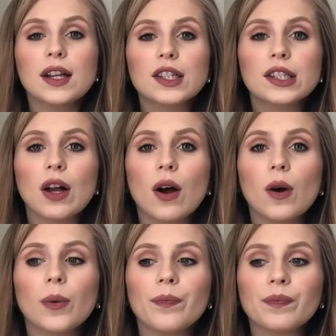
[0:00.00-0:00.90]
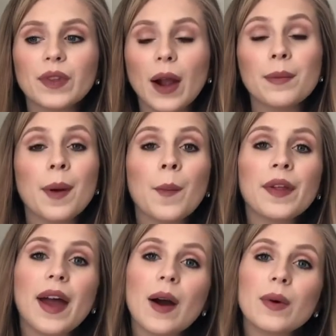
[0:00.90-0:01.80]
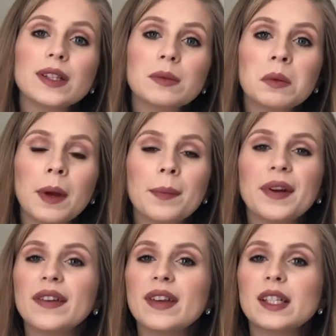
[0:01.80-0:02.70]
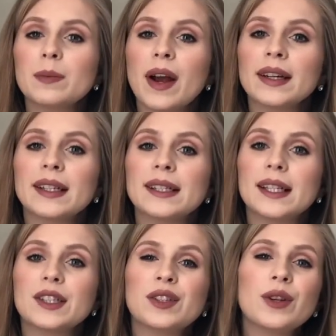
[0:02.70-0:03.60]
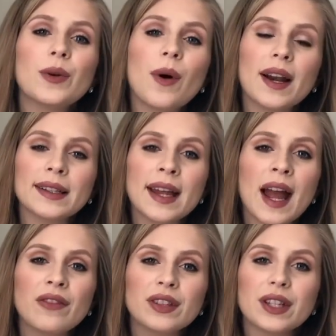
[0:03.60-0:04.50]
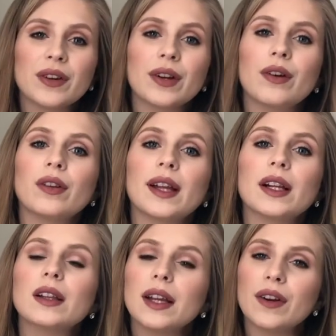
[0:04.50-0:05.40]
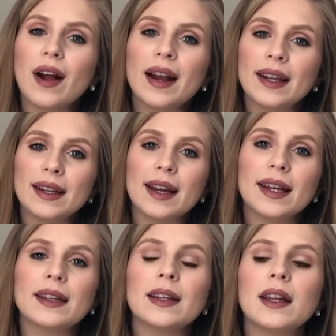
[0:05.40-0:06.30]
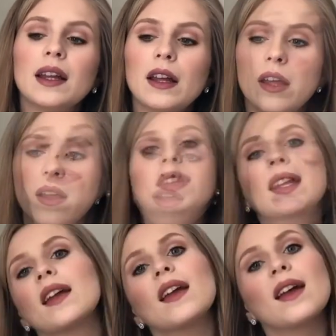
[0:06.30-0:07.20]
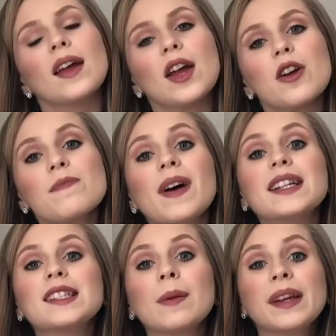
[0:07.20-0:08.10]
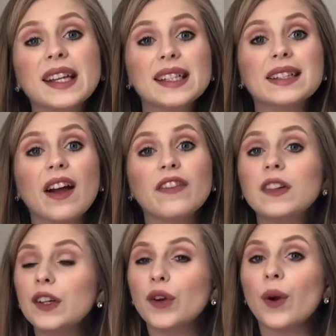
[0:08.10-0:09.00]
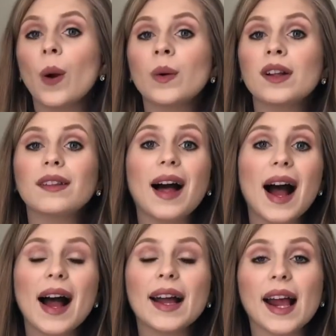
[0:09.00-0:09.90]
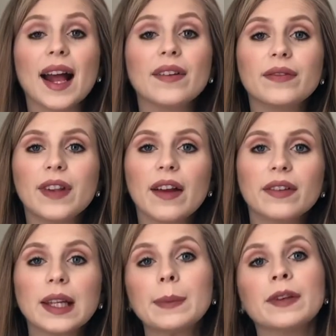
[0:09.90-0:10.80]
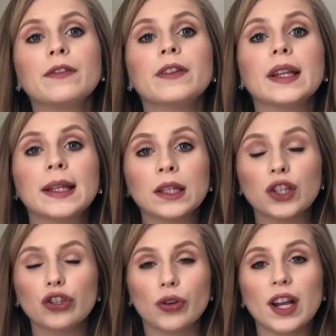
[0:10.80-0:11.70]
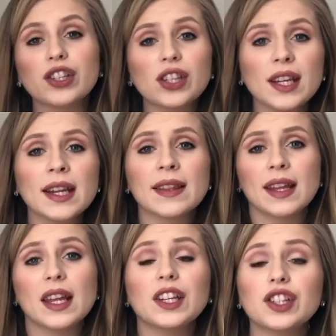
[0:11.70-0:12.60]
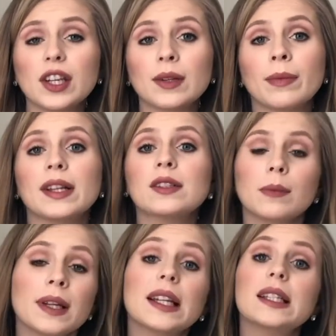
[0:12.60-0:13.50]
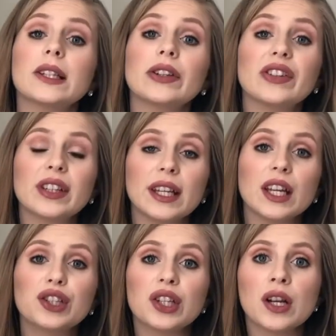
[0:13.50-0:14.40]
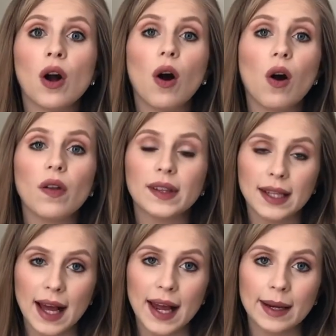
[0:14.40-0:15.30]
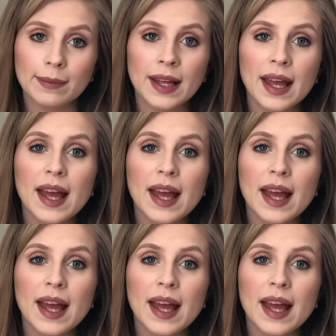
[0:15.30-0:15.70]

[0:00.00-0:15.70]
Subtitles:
So I remember that with some of my previous pregnancies too, wanting to have cereal like later on at night. My stomach has definitely grown a lot. I've definitely been feeling the stretching and the itching. My stomach is literally itching all the time.